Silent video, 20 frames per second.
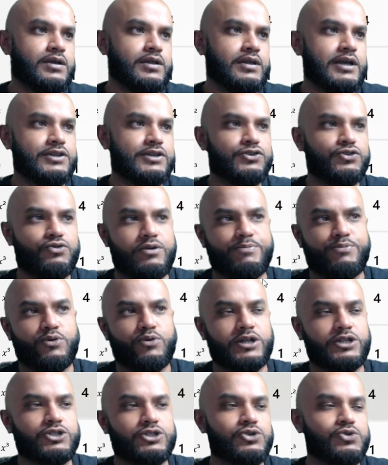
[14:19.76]
That's
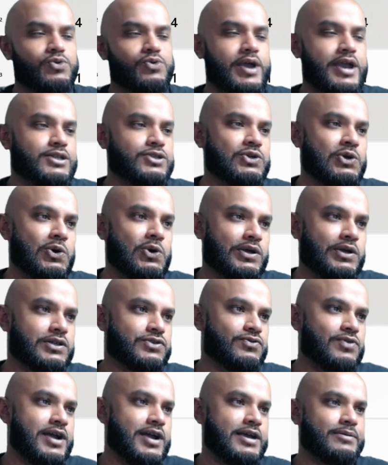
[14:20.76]
3.28
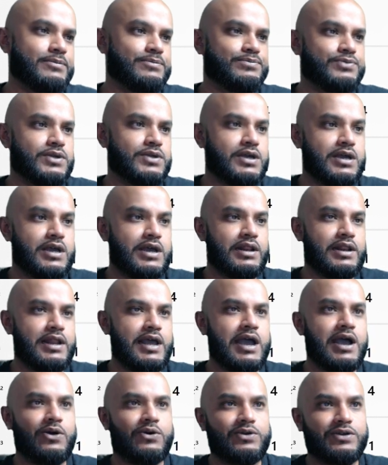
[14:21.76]
tokens, right?
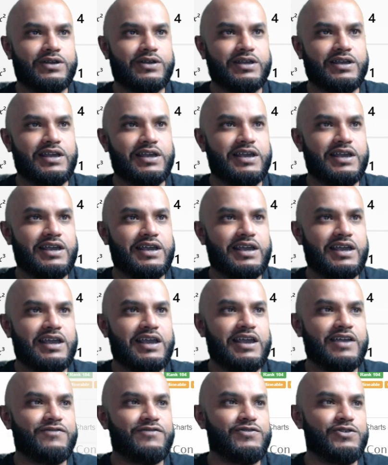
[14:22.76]
Now,
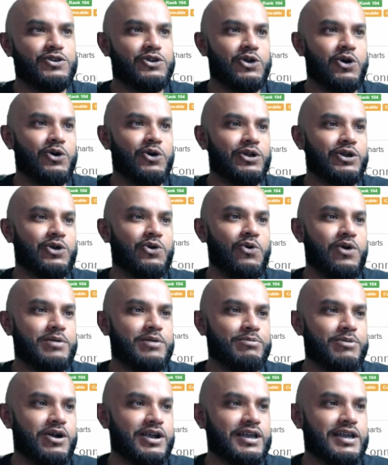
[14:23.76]
if you go to
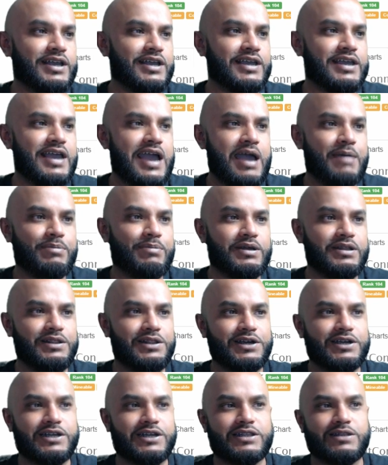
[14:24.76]
CoinMarketCap and
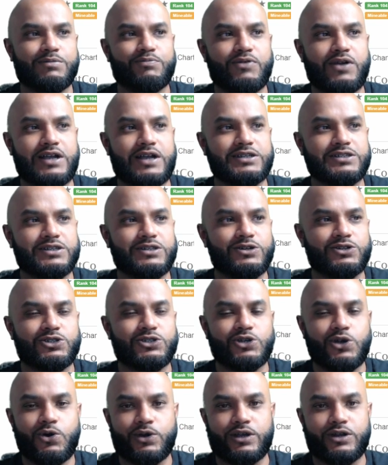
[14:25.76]
look at the price of their
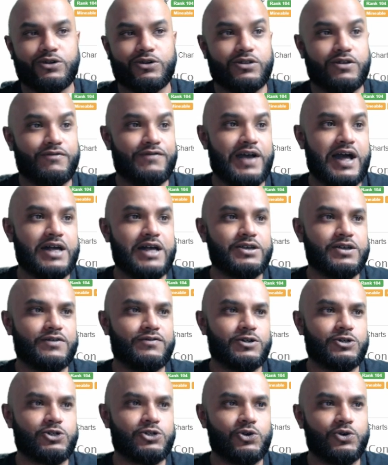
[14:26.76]
token, or their value of
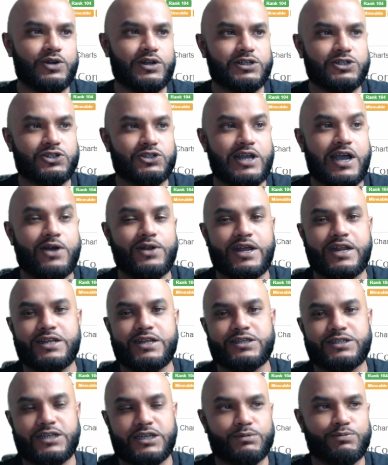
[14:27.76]
their token, it's down
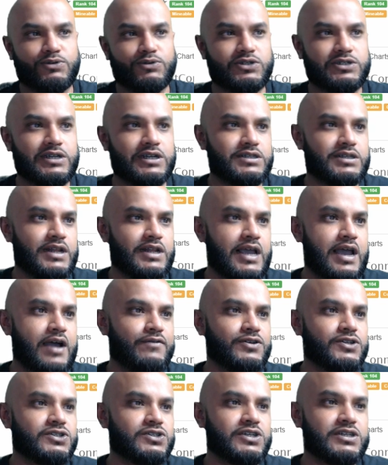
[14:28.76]
86% today,
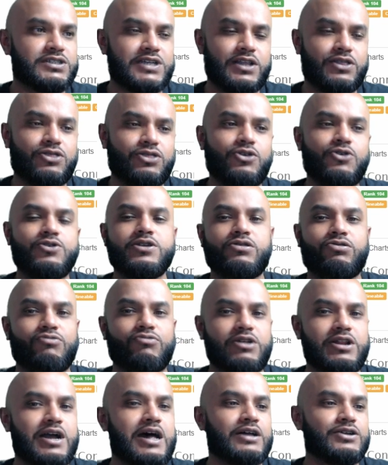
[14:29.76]
obviously. It's at
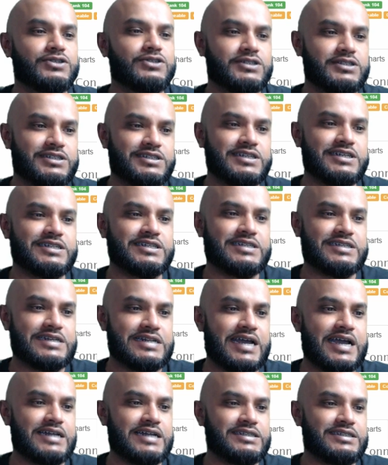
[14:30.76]

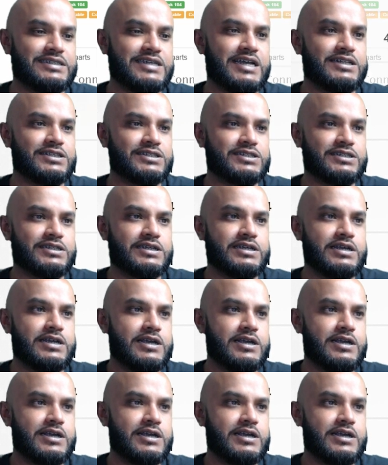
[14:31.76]
$33.69.